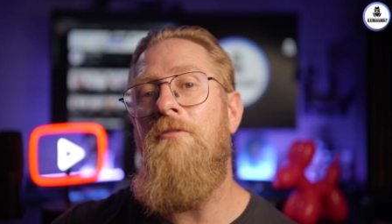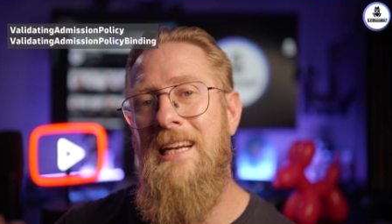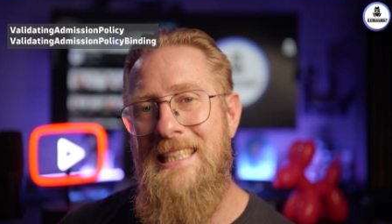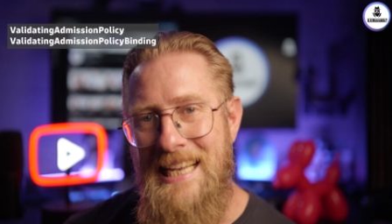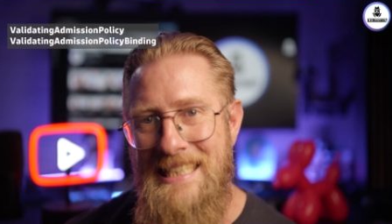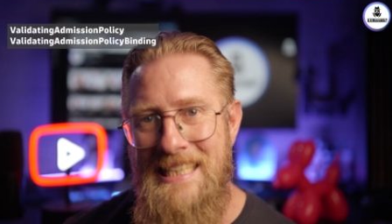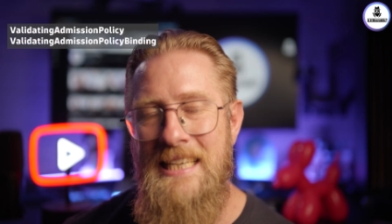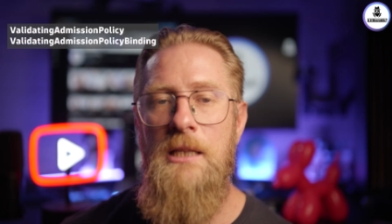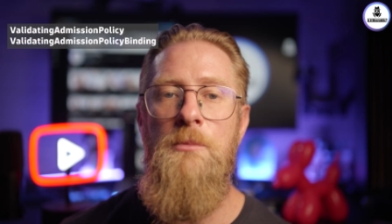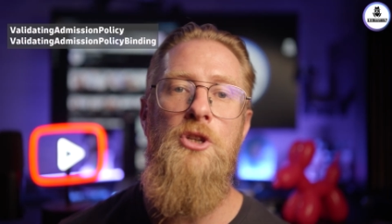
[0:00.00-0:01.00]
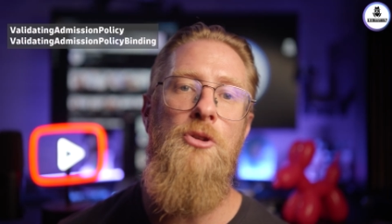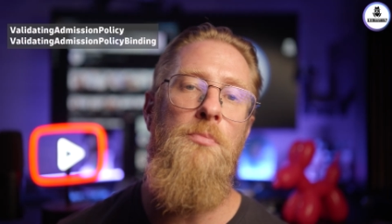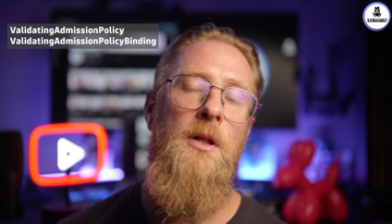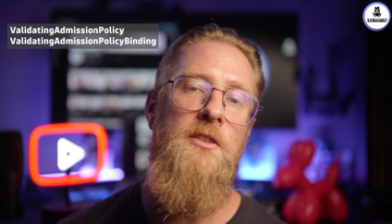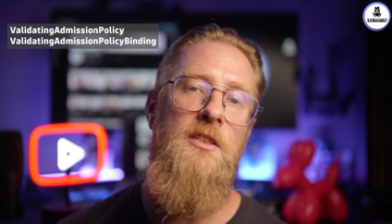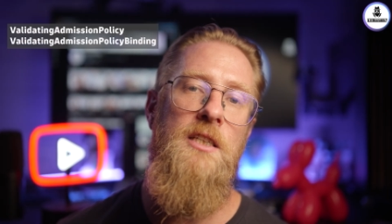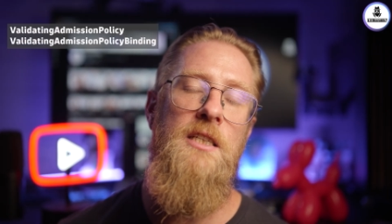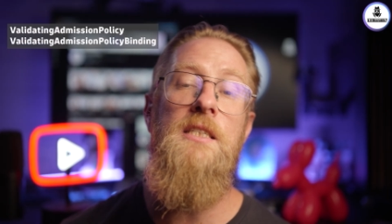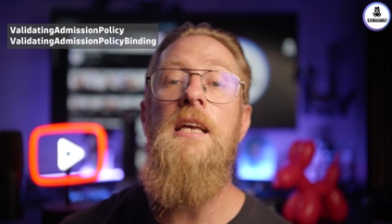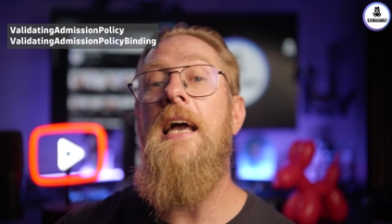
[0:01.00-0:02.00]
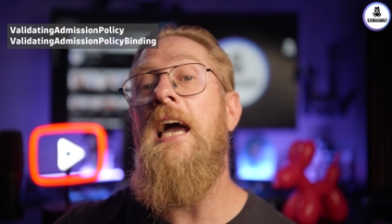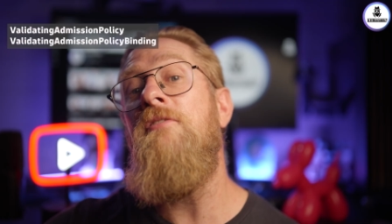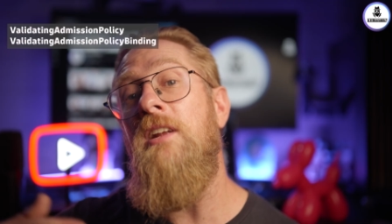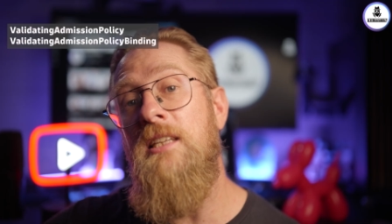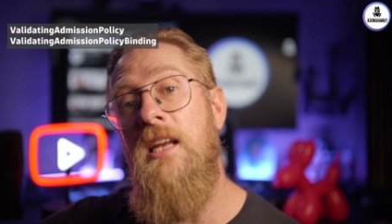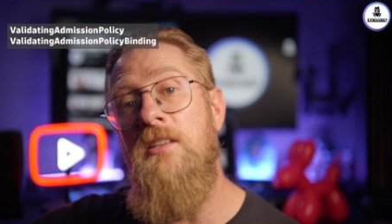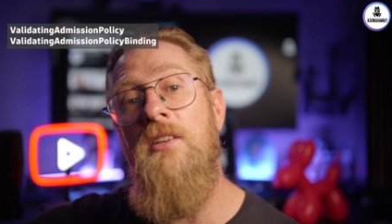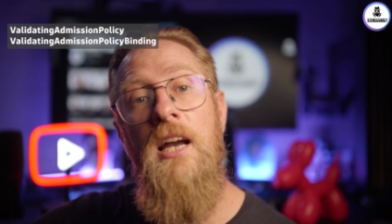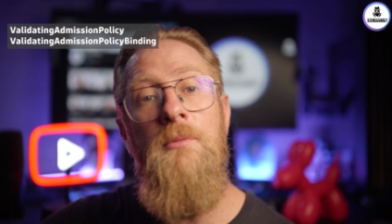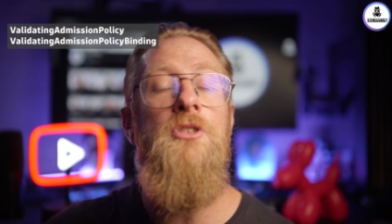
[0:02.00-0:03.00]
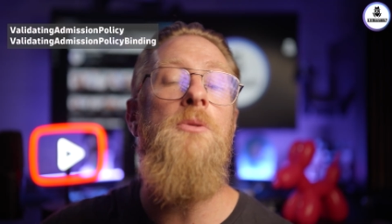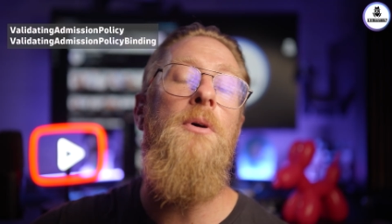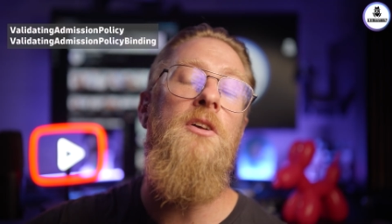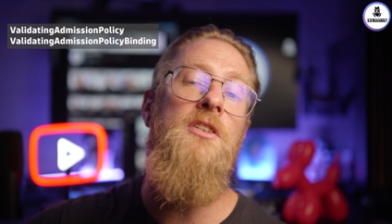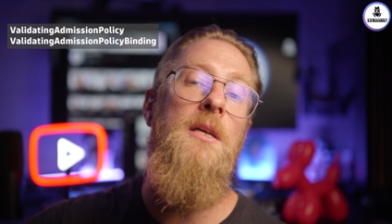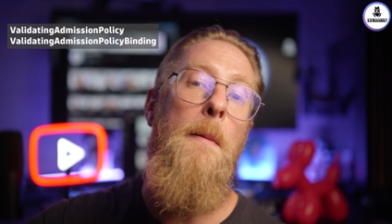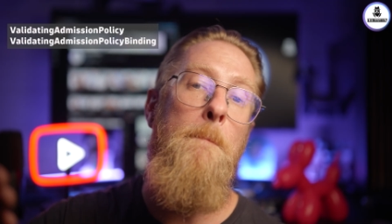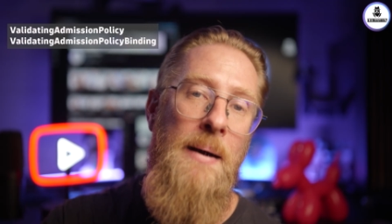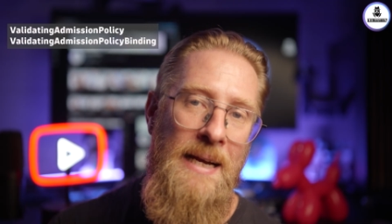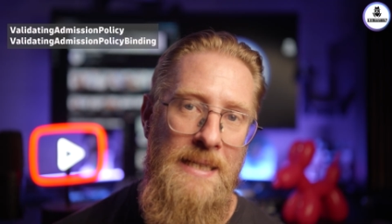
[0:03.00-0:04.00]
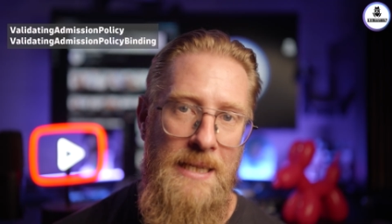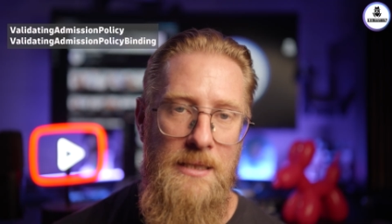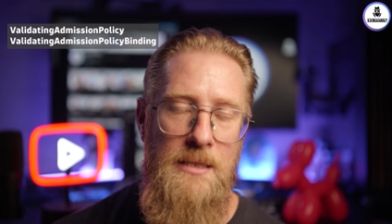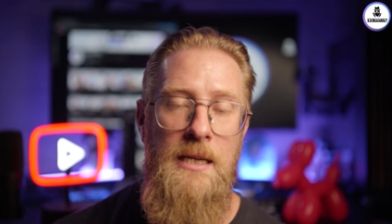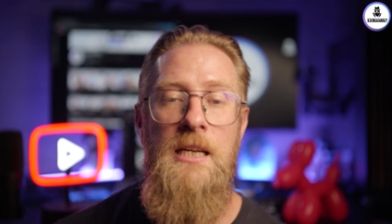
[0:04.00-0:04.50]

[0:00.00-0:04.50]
validating admission policies and validating admission policy bindings.